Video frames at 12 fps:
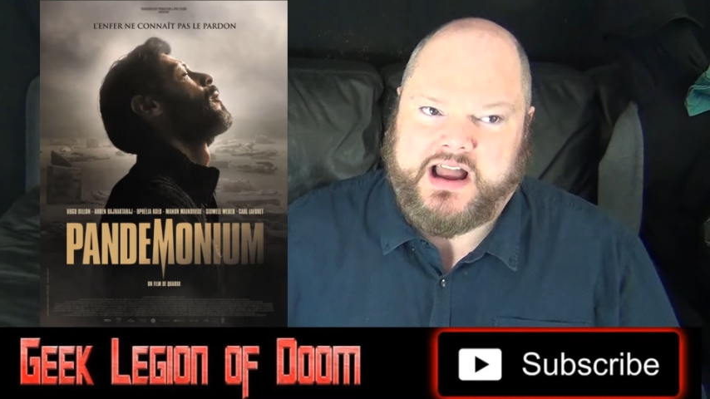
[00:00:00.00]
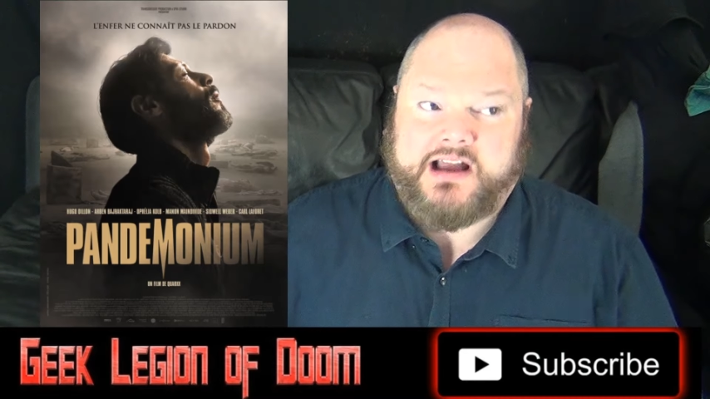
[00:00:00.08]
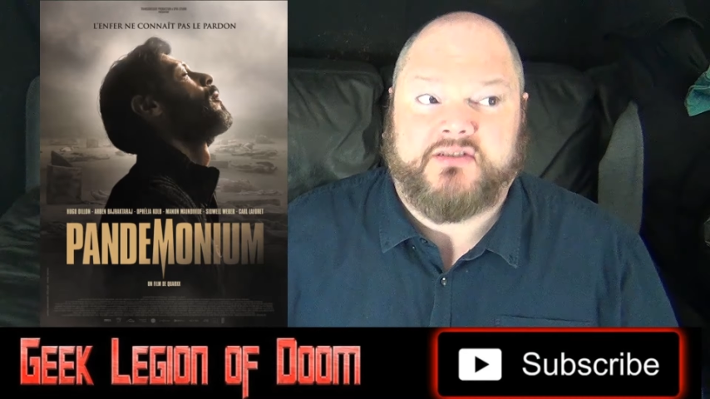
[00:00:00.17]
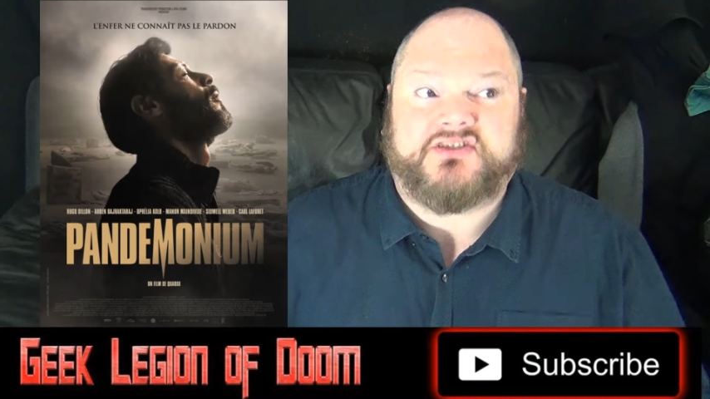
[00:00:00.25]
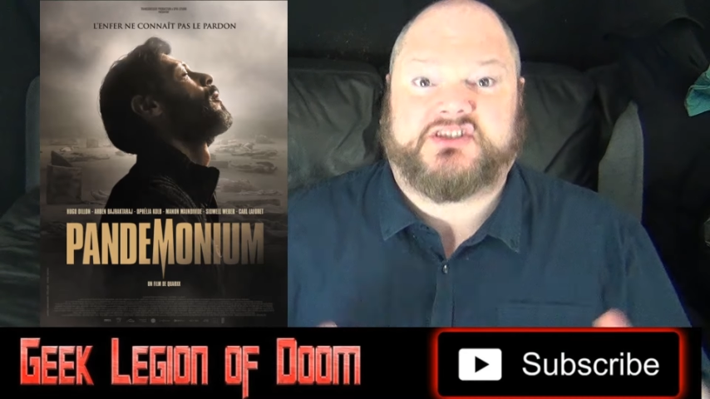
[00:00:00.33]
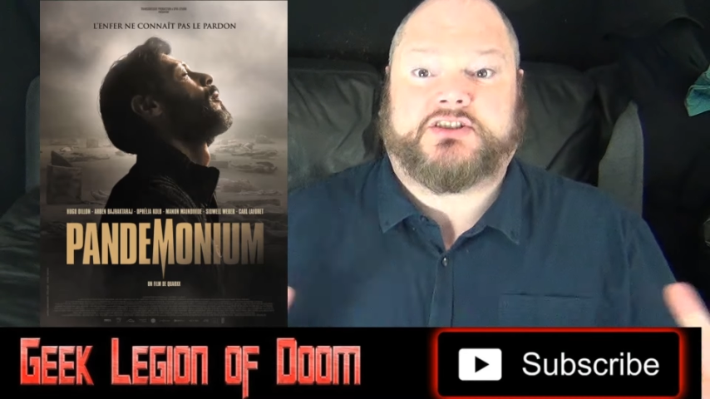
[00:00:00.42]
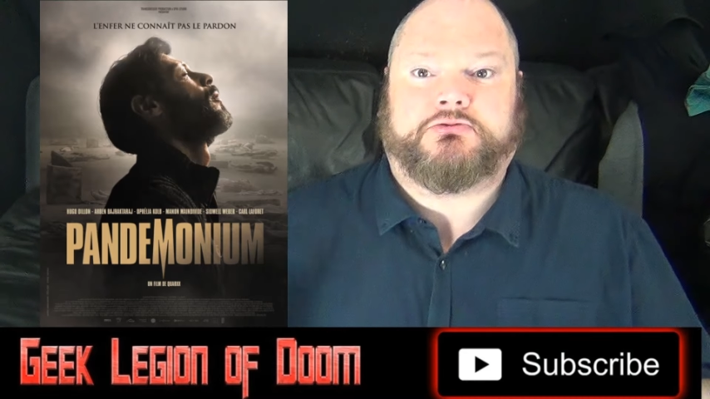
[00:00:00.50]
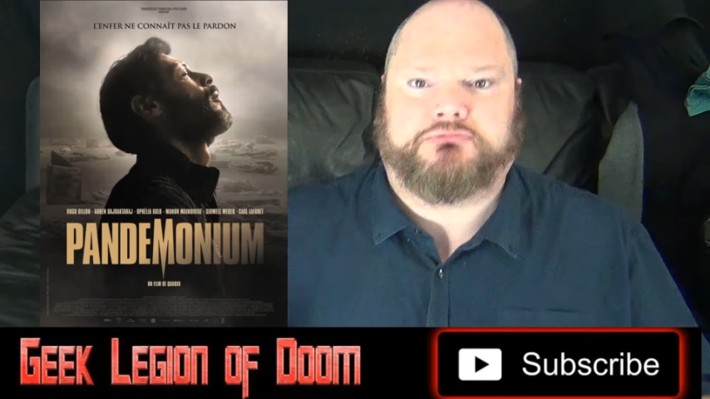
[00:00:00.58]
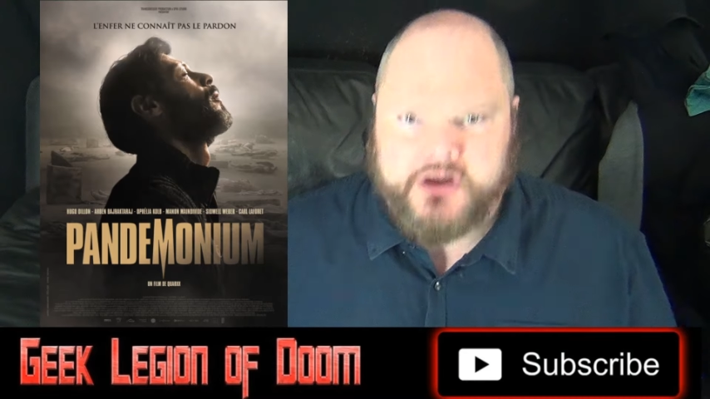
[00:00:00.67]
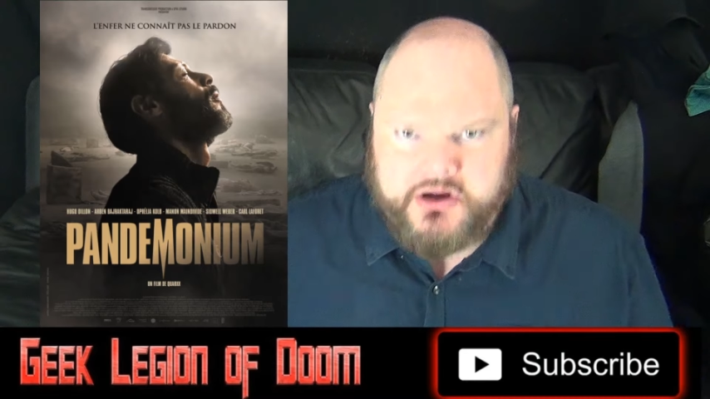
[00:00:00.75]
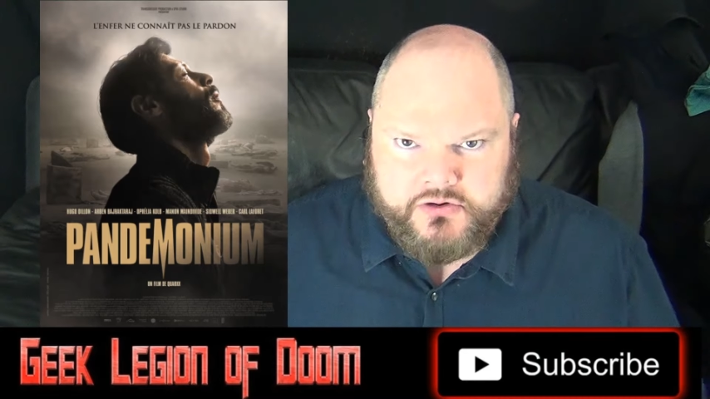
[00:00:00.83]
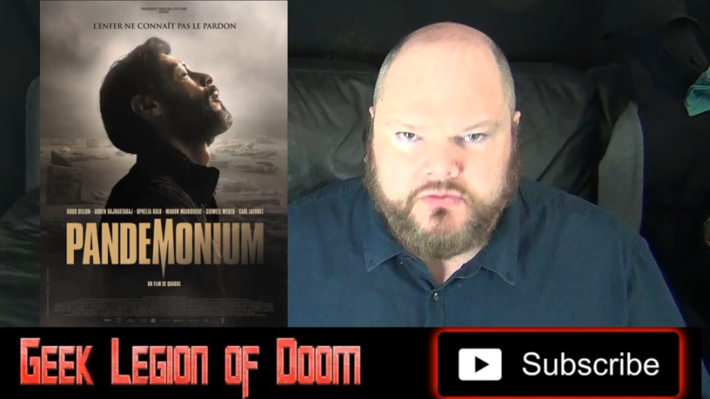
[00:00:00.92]
house
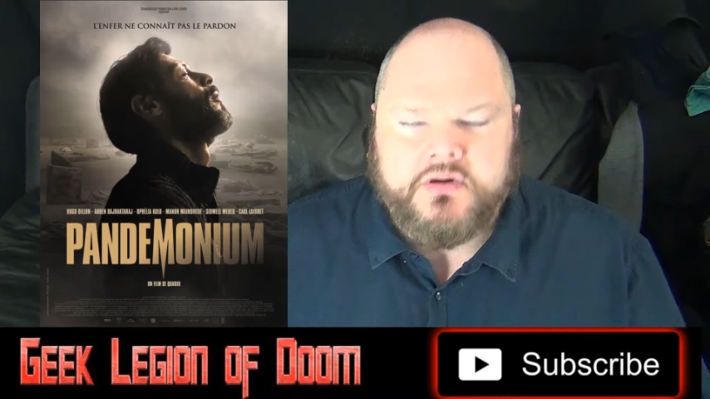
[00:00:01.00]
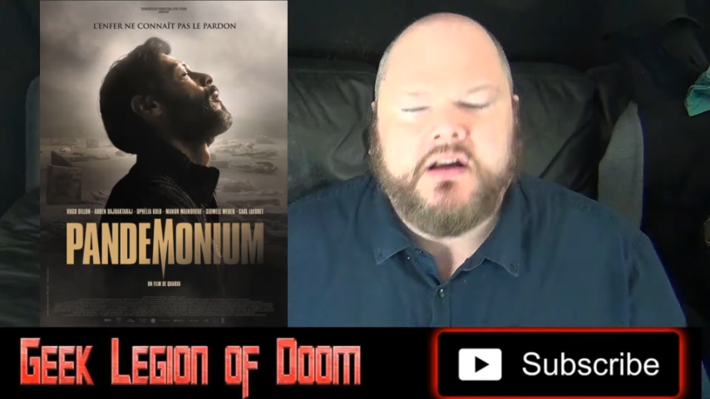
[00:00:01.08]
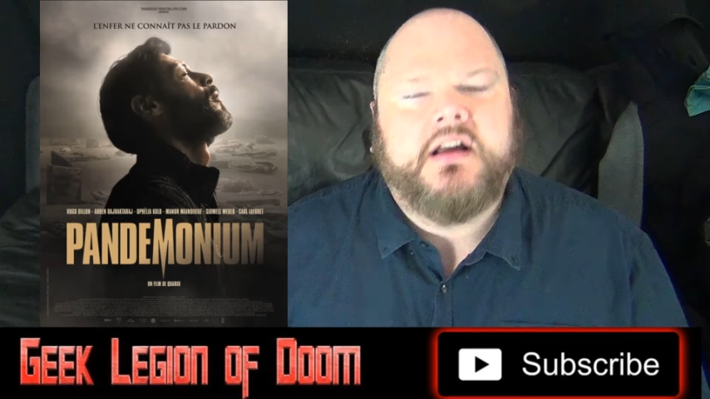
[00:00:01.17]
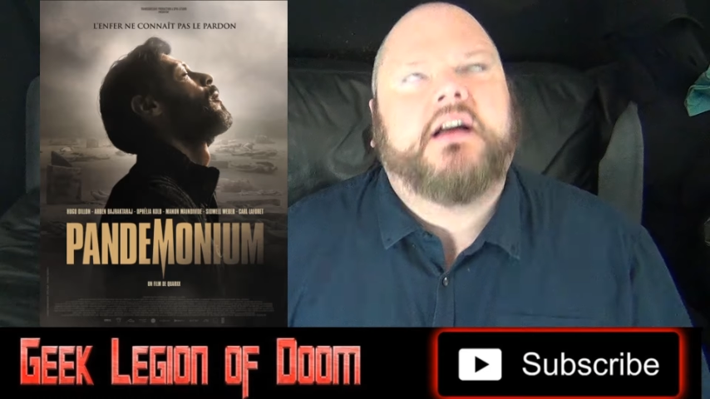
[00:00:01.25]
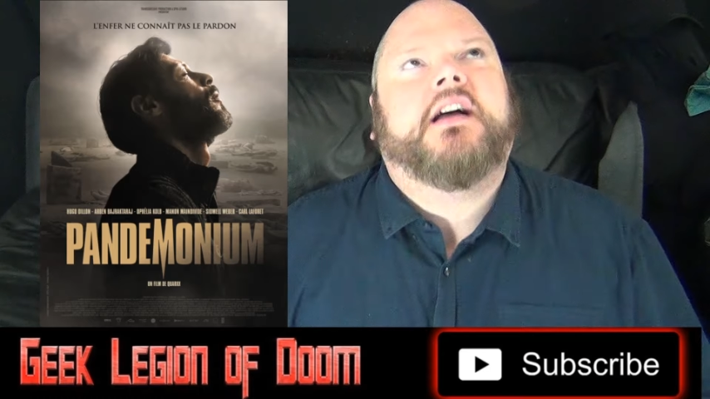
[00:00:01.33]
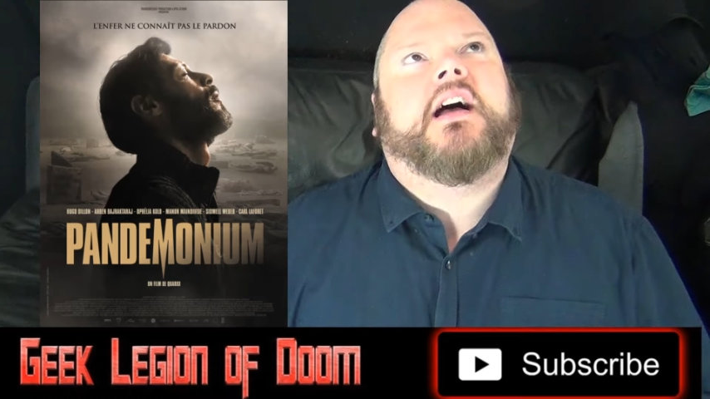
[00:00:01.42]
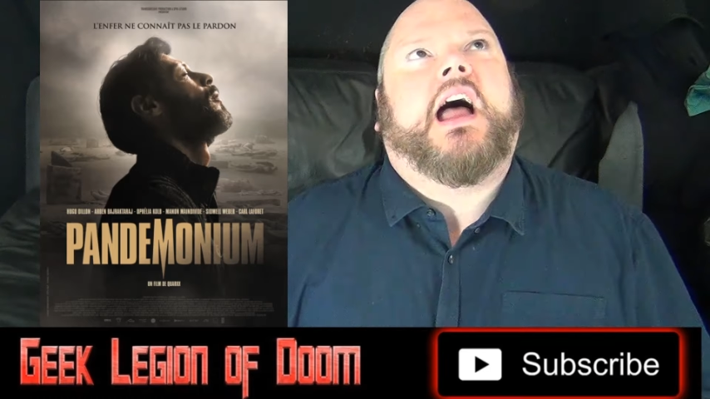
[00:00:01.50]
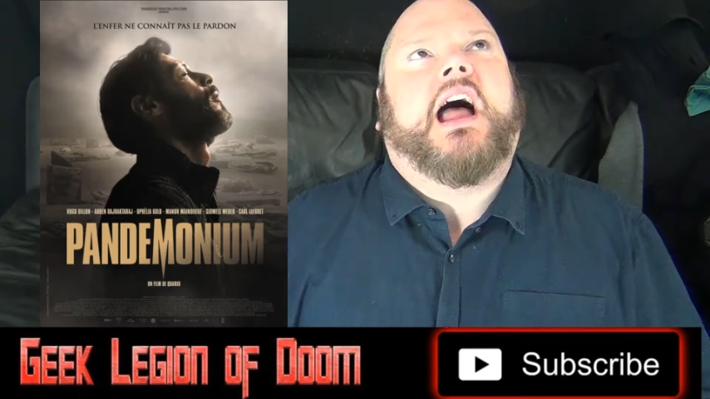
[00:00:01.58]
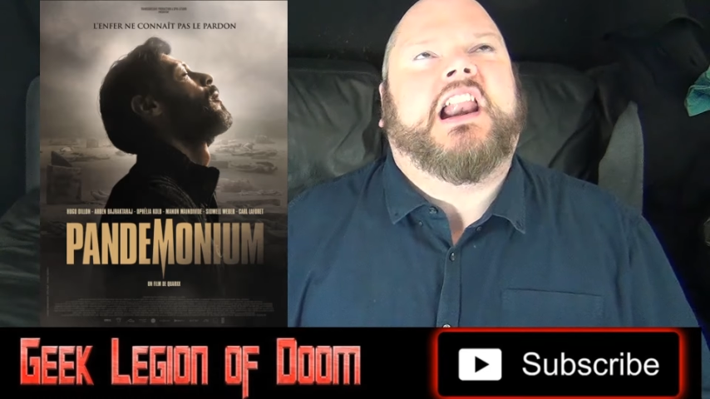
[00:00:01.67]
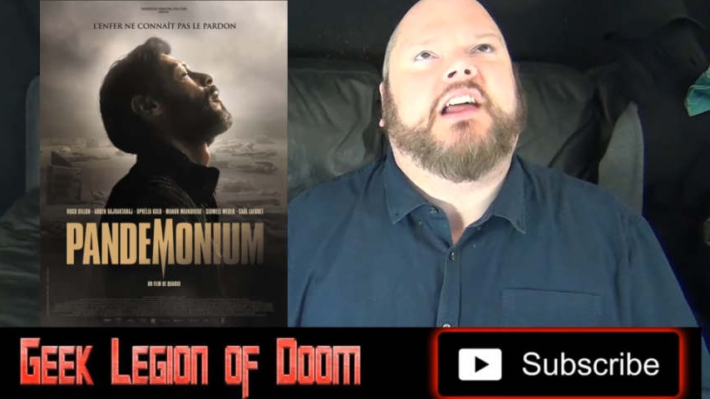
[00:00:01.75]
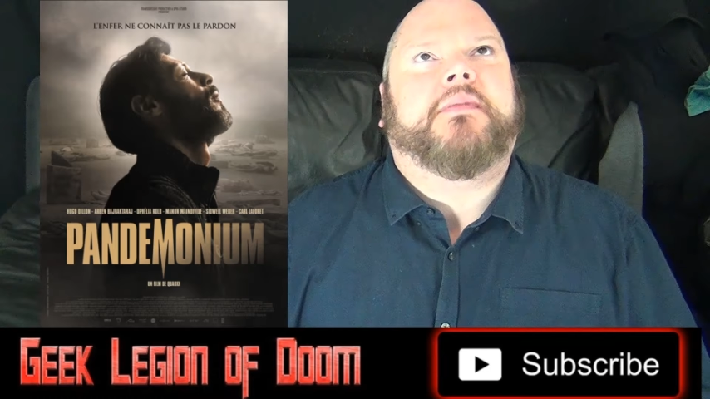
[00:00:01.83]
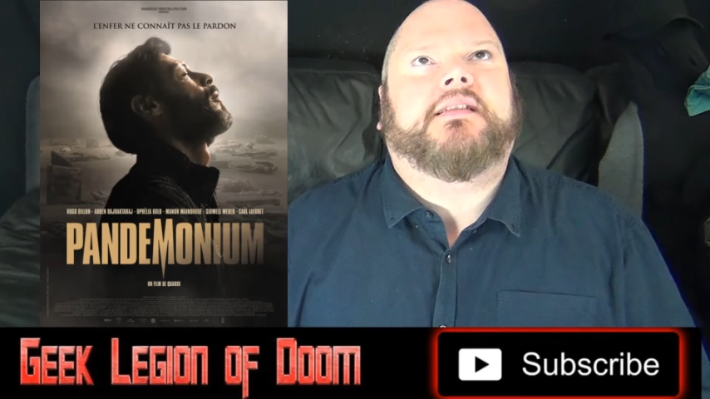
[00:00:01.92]
surreal
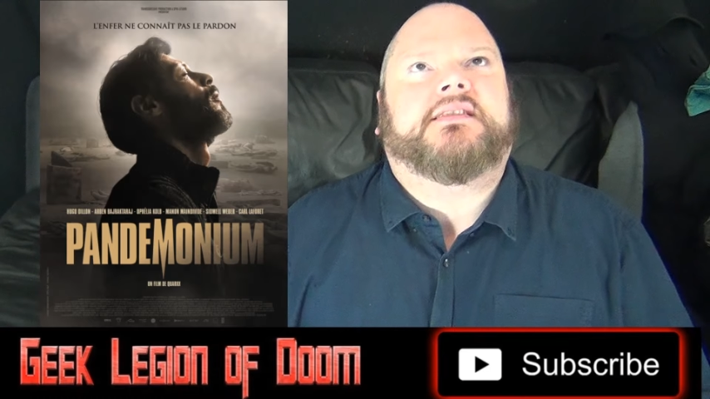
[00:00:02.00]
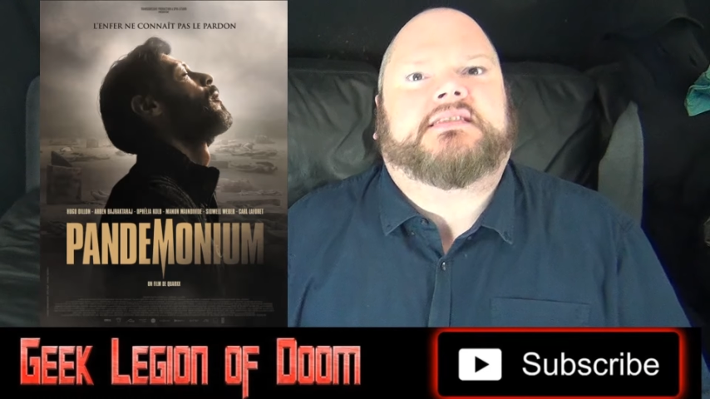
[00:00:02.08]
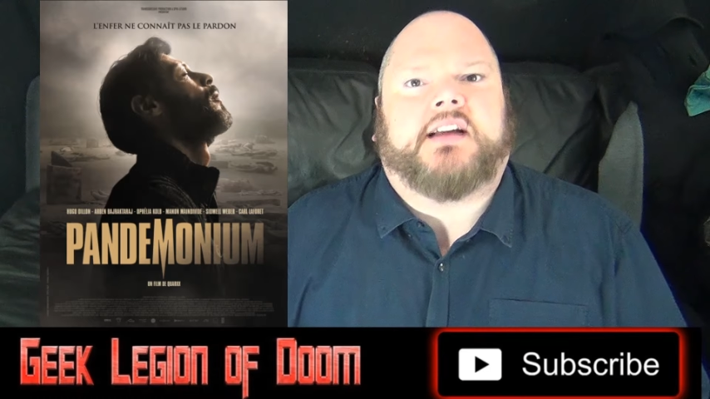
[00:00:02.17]
element.